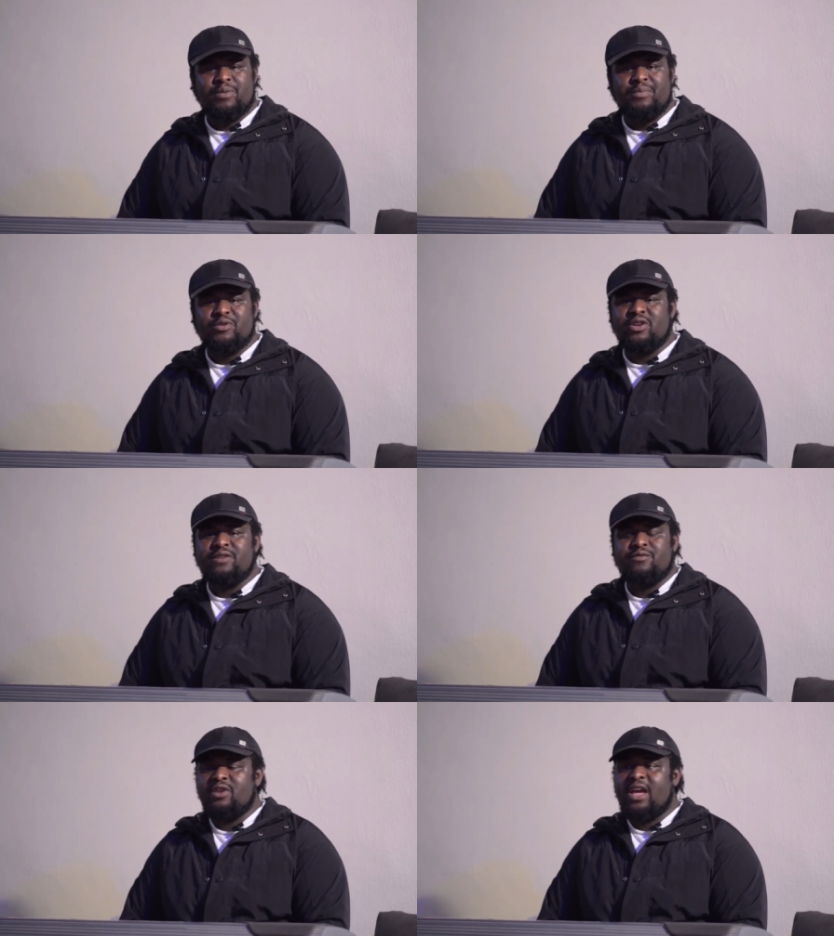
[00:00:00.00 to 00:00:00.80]
People don't
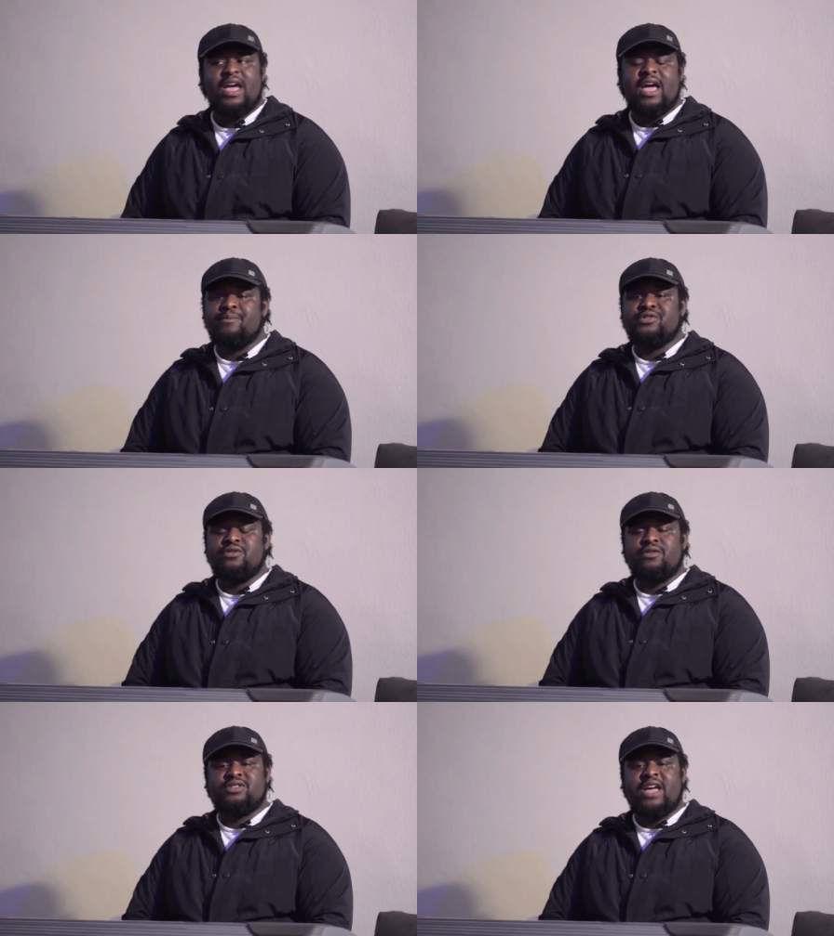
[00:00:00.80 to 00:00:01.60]
even, I'm
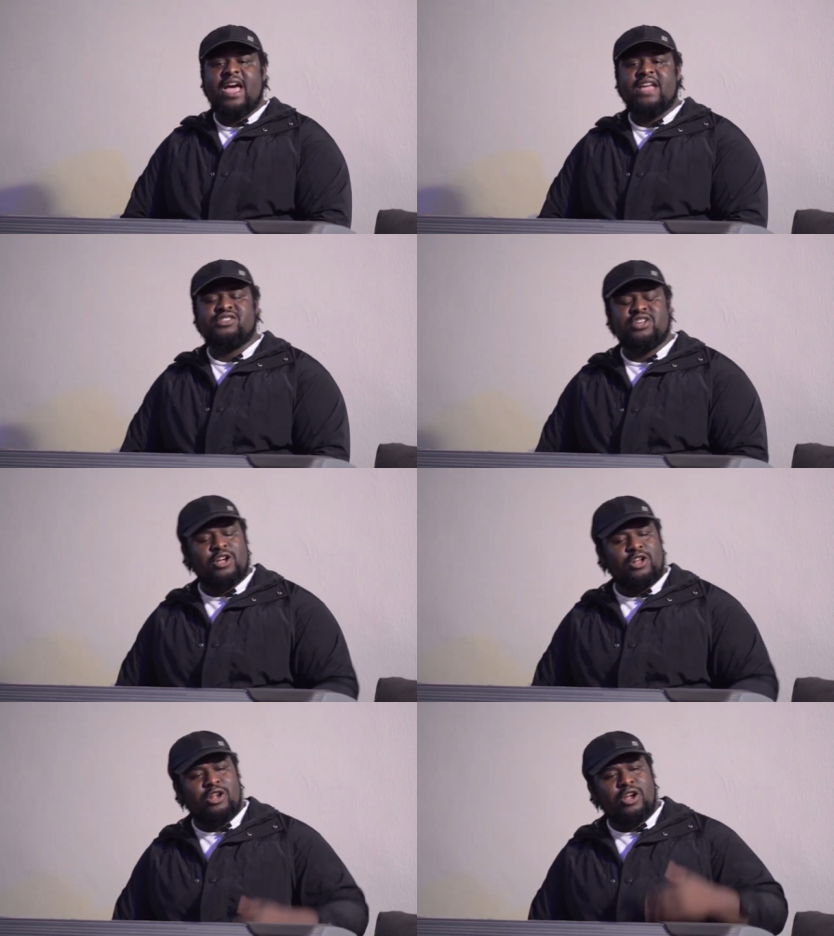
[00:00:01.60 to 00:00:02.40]
serious, I see
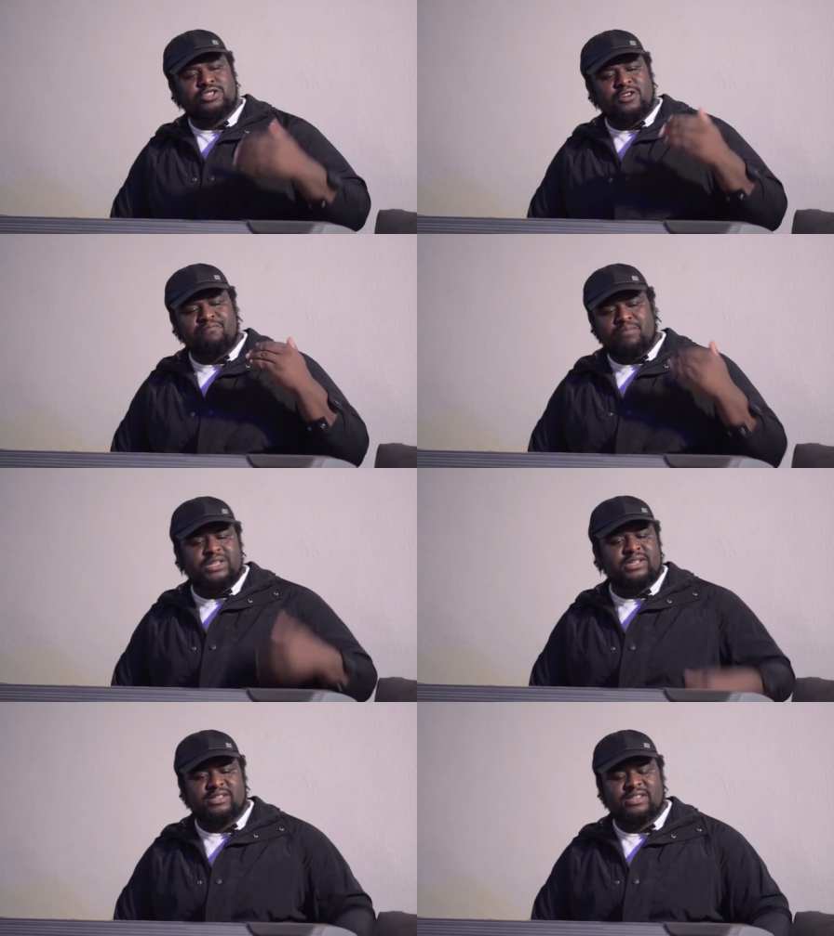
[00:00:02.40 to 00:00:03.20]
a lot of
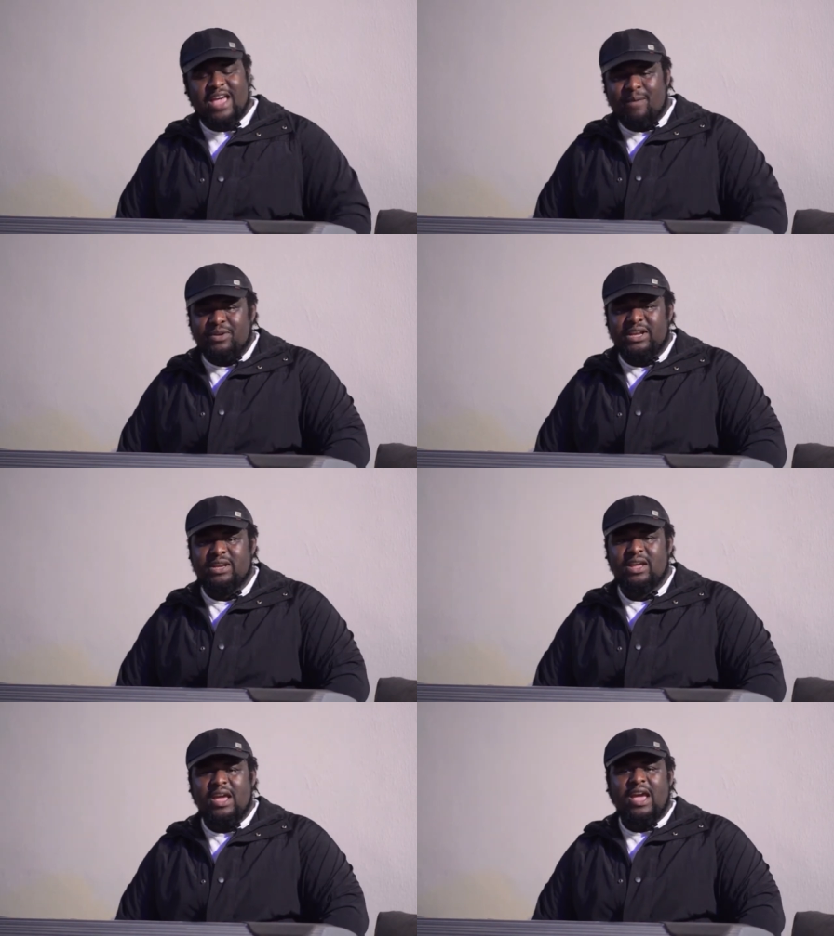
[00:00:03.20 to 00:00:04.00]
meetings
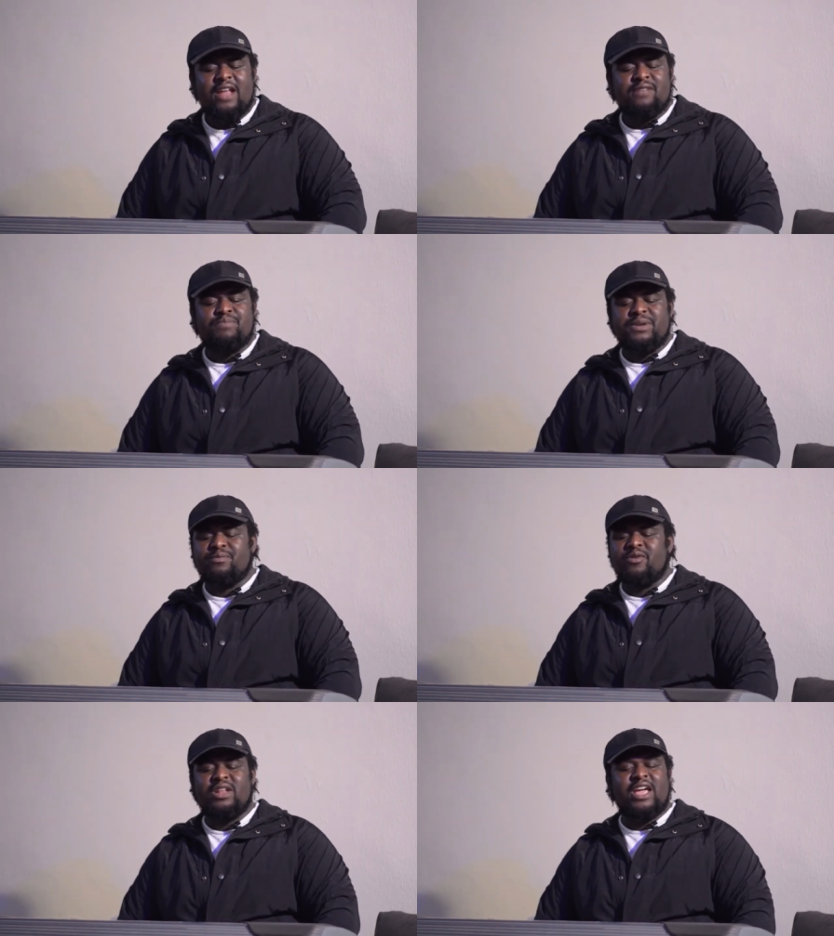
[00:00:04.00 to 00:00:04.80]
happening and
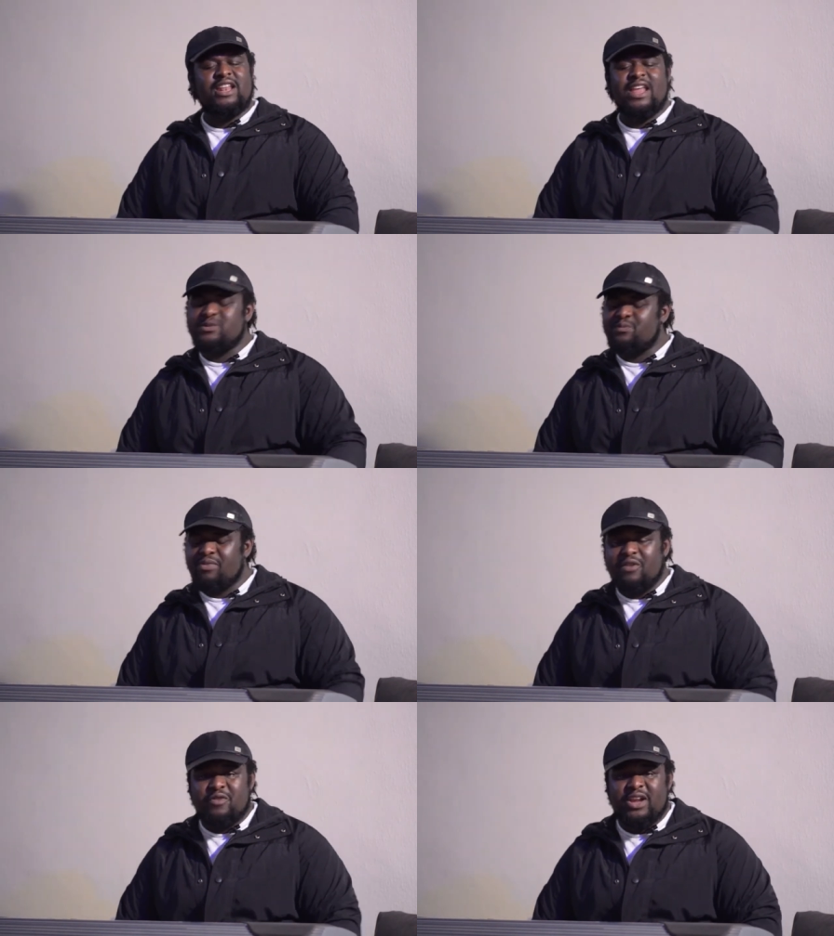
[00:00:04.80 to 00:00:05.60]
people are like, let's
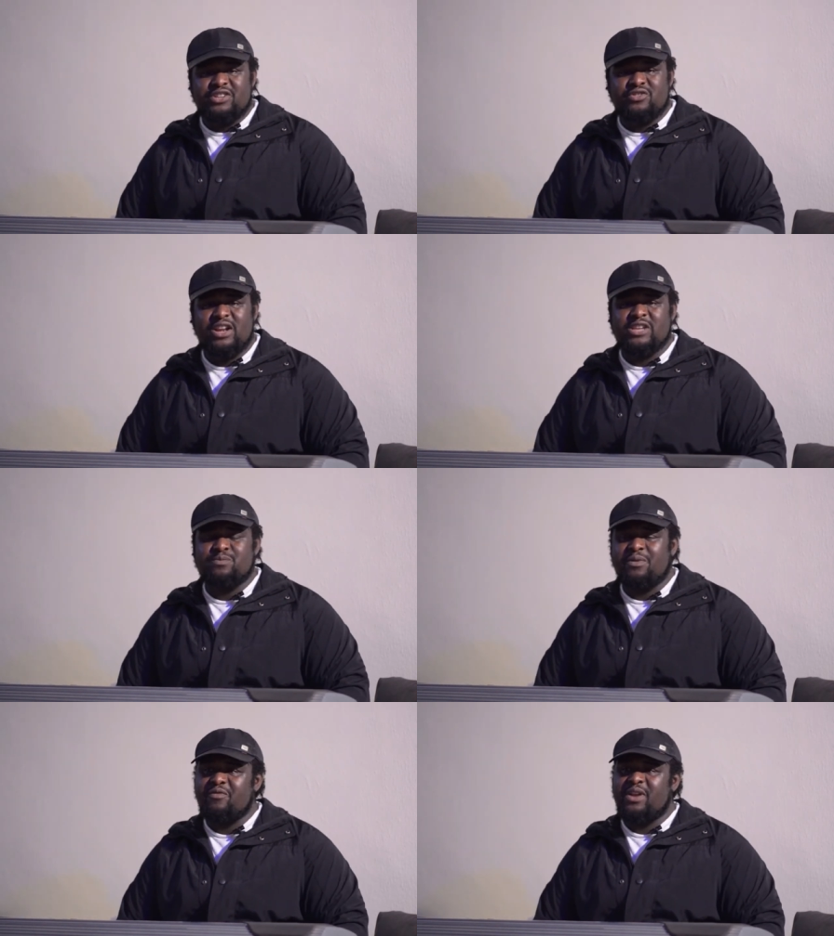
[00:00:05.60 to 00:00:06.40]
pray for Nigeria, let's
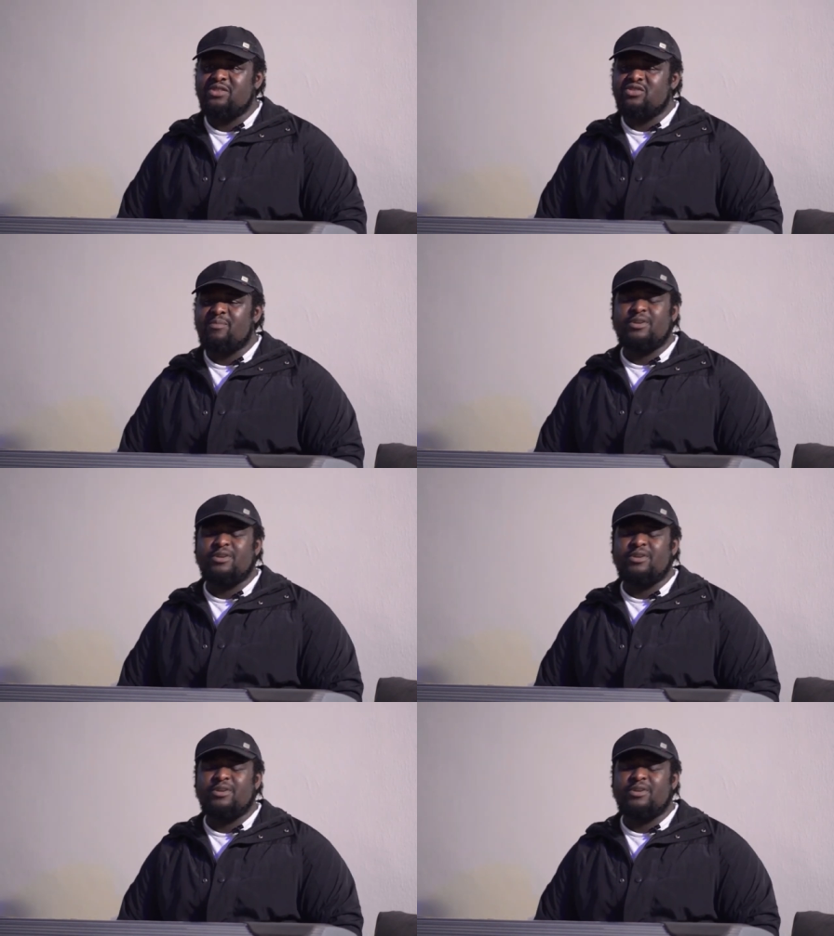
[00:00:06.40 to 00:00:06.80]
pray for Nigeria.